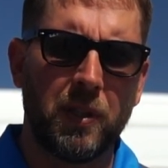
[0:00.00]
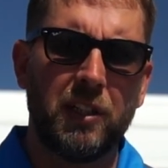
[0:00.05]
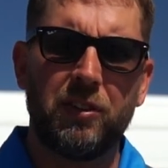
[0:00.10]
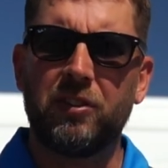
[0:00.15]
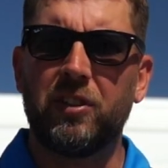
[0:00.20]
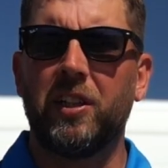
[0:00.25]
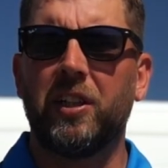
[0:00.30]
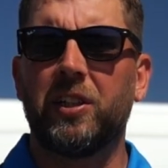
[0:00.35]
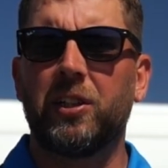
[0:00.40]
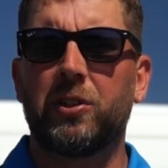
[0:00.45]
is
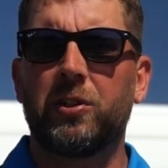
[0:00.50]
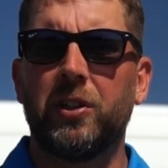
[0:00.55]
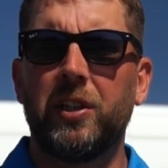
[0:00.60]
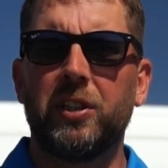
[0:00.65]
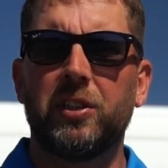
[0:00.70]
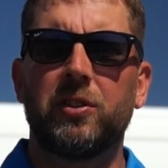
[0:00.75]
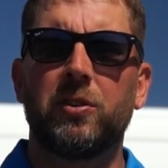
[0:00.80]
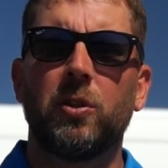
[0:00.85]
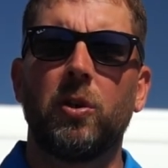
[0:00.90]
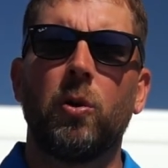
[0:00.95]
the
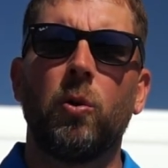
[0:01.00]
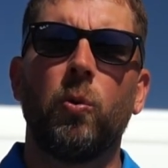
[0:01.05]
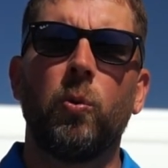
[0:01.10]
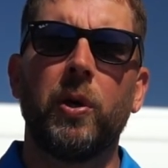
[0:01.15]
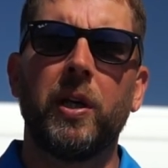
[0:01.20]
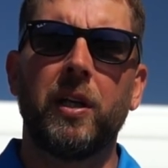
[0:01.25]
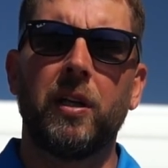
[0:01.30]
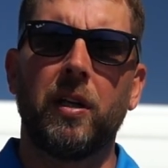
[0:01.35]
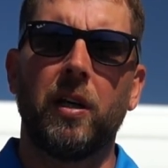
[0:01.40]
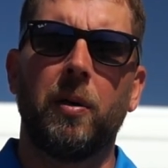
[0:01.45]
increased
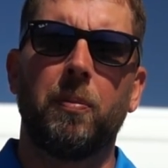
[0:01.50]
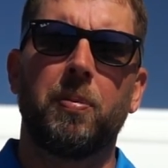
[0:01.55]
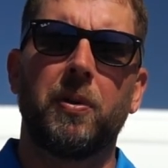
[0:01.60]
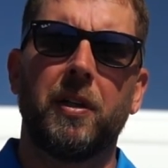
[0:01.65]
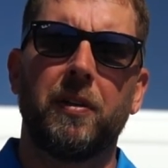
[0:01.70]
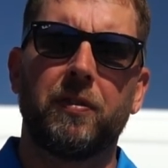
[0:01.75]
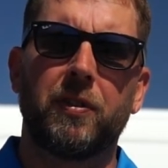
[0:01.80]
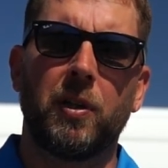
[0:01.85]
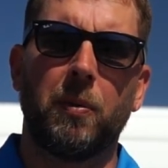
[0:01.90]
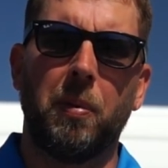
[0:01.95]
wind
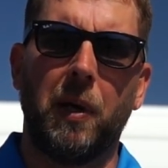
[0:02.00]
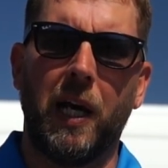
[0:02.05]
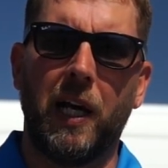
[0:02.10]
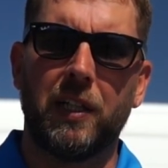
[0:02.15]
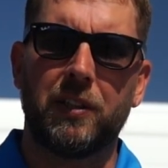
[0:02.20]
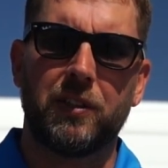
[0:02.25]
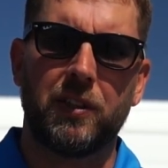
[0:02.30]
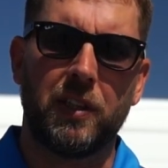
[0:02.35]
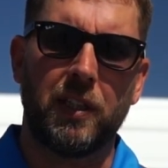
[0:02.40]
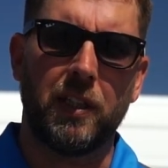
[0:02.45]
uplift
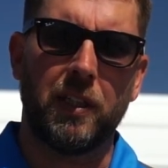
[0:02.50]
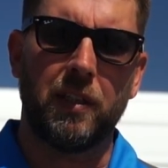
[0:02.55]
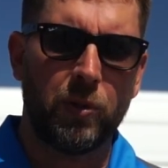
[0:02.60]
capacity.